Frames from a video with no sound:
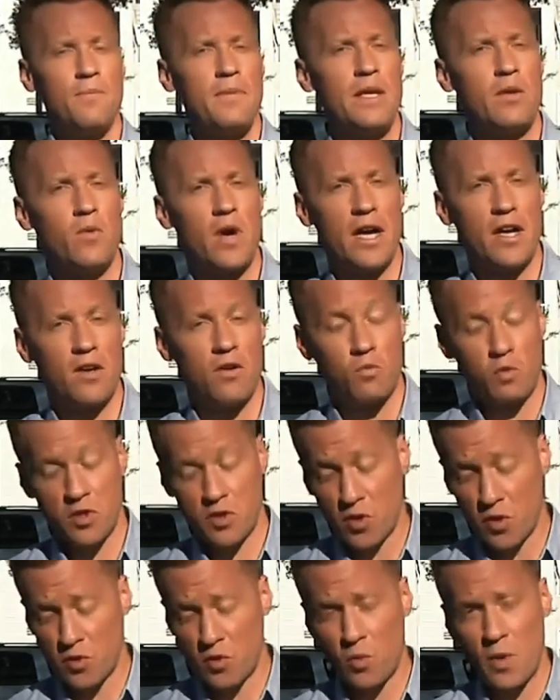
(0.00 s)
Meanwhile,
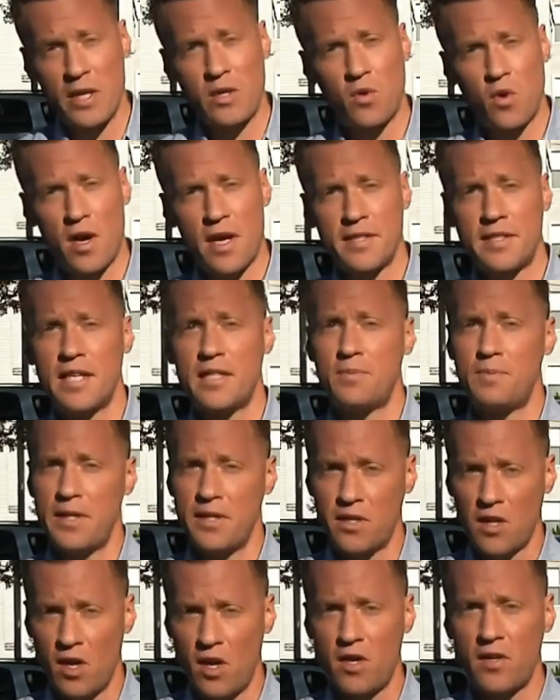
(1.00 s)
we're told the Red Cross has
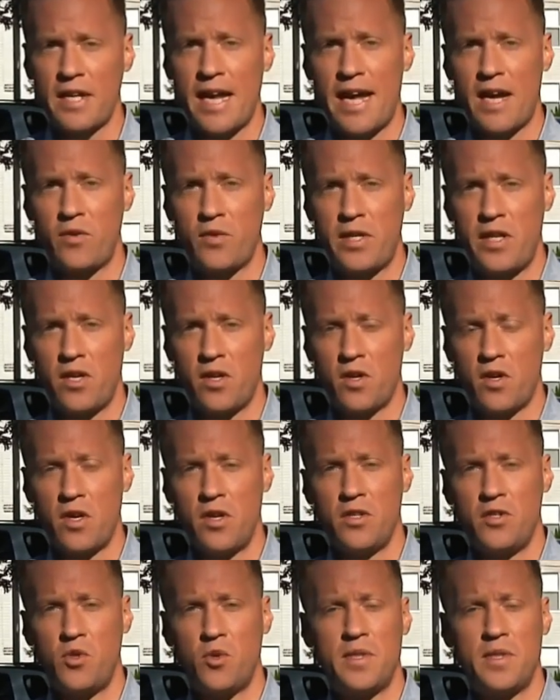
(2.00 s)
been called out here